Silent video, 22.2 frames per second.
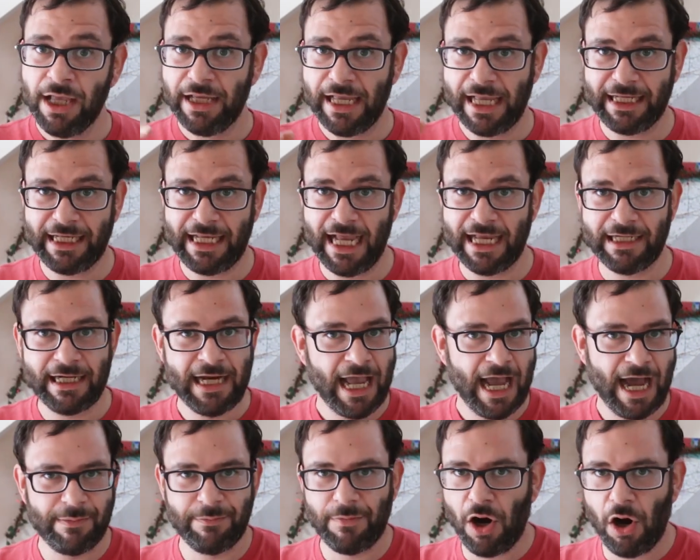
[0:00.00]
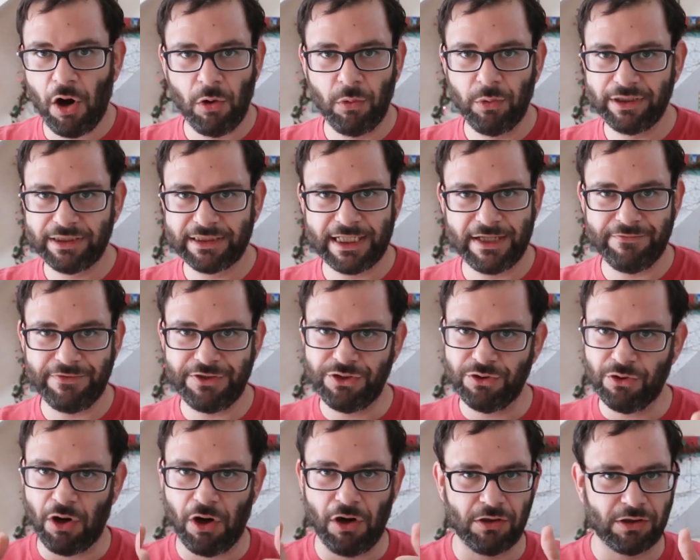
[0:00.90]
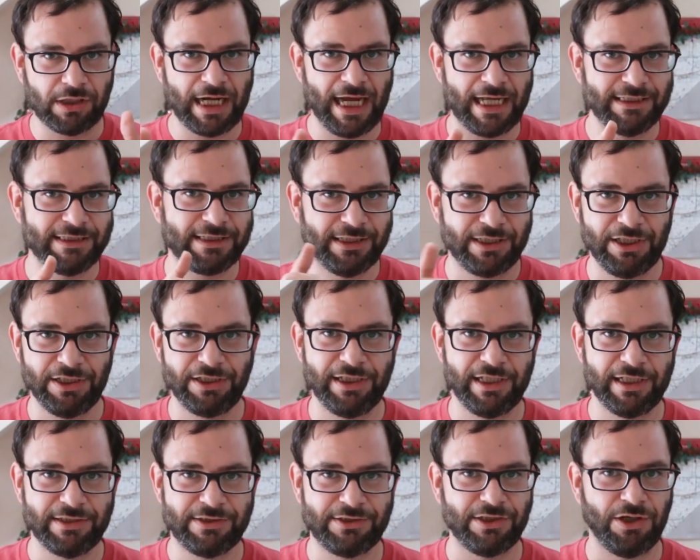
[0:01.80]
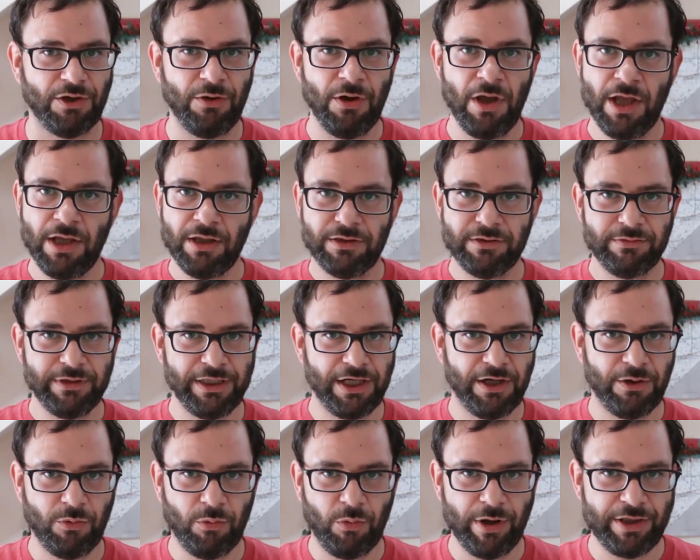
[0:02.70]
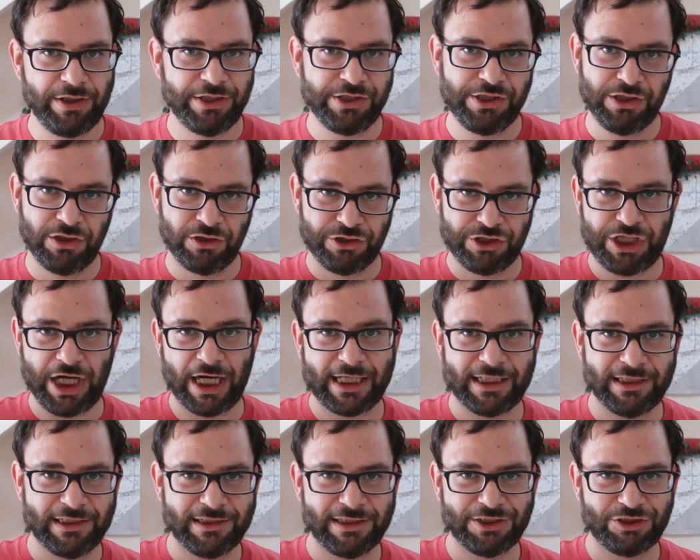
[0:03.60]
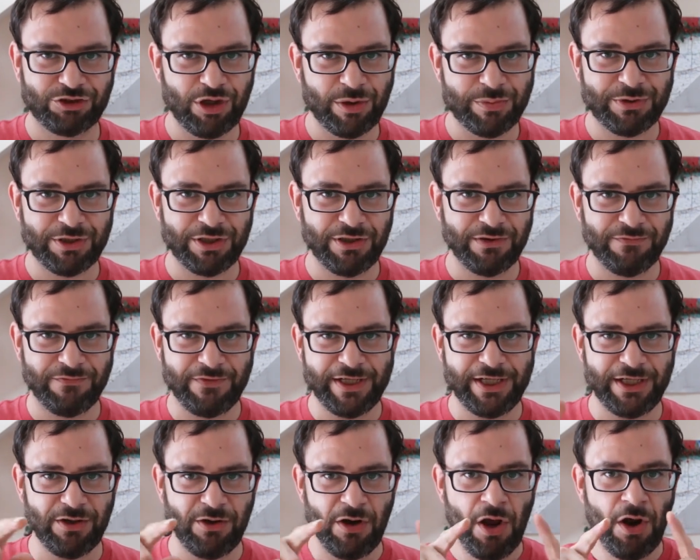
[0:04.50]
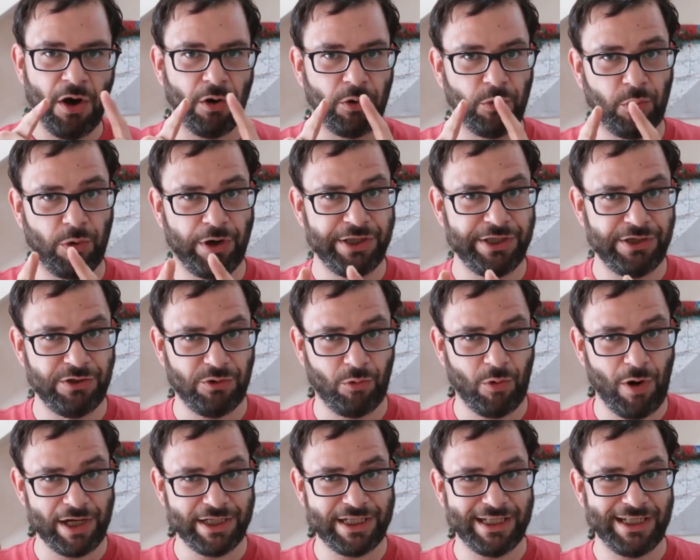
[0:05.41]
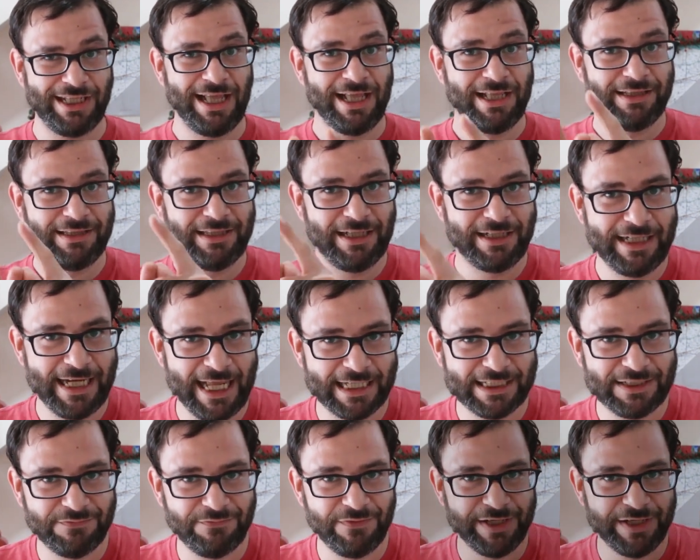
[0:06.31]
Again, I'm always giving you all kinds of goodness. So, you know, whether you're checking the description of the video or whether you're watching the next